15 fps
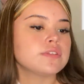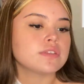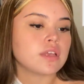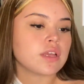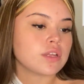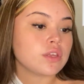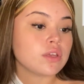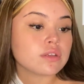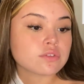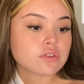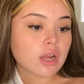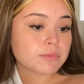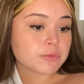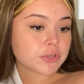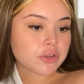said, you
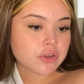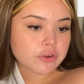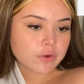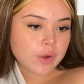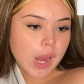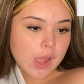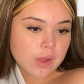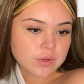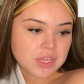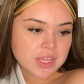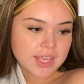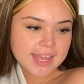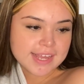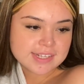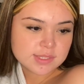dropped your crown.
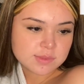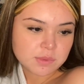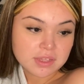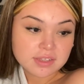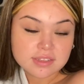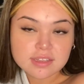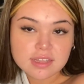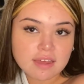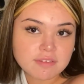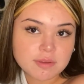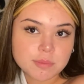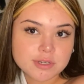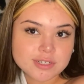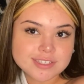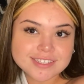Yes, we love a
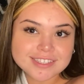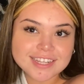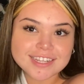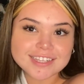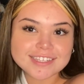person that